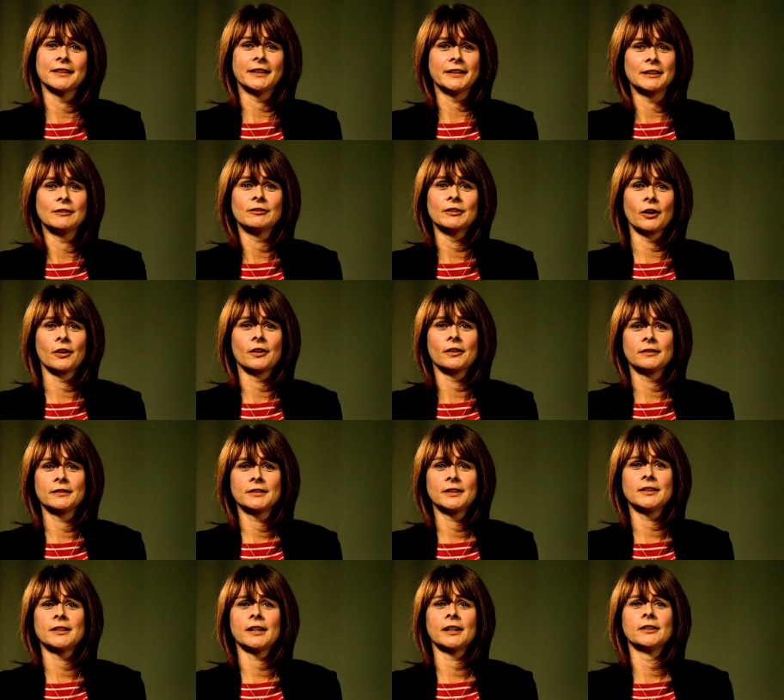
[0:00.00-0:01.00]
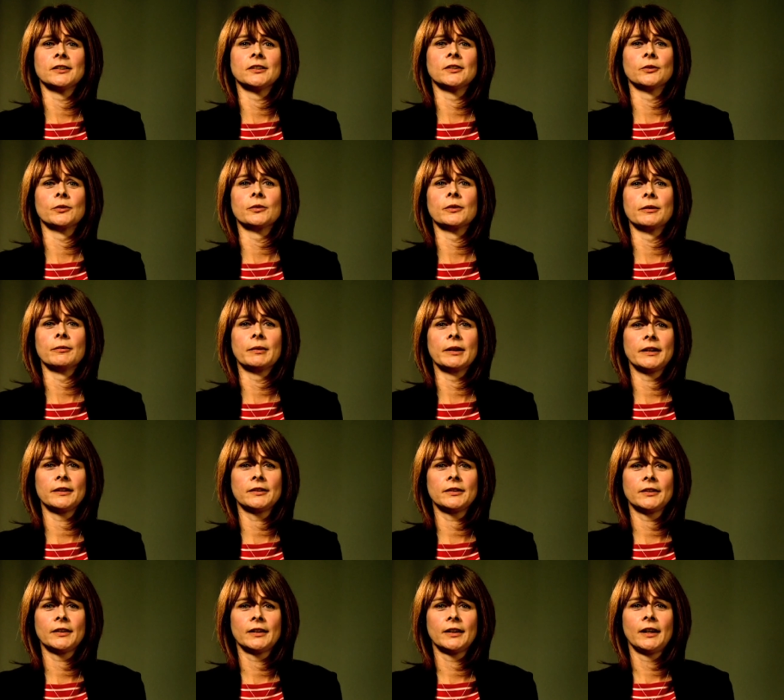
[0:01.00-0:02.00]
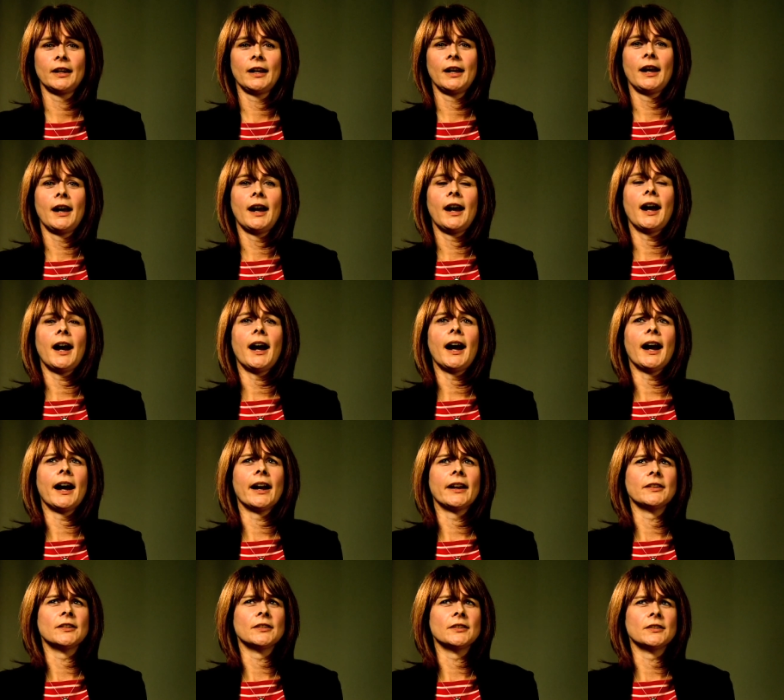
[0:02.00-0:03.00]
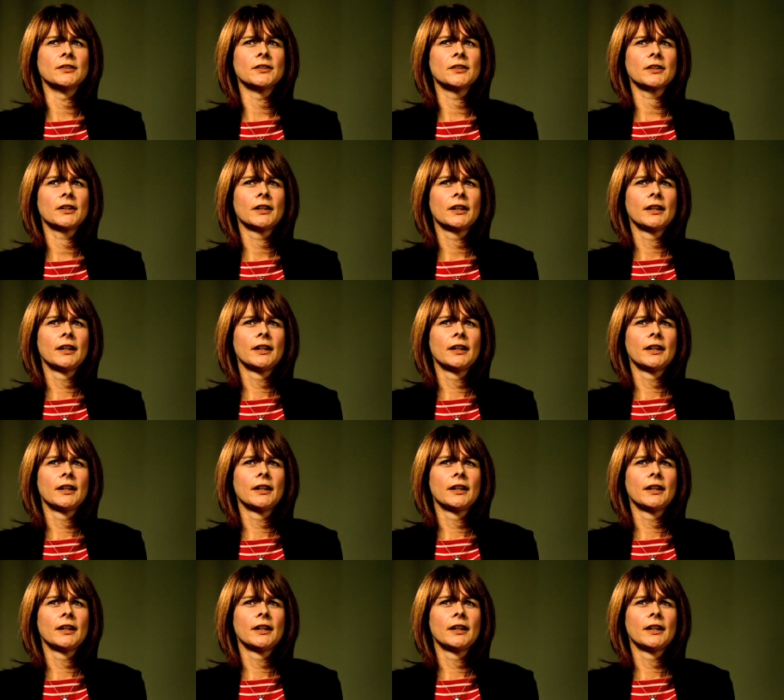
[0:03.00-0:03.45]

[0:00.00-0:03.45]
that you've got to tell a story with. And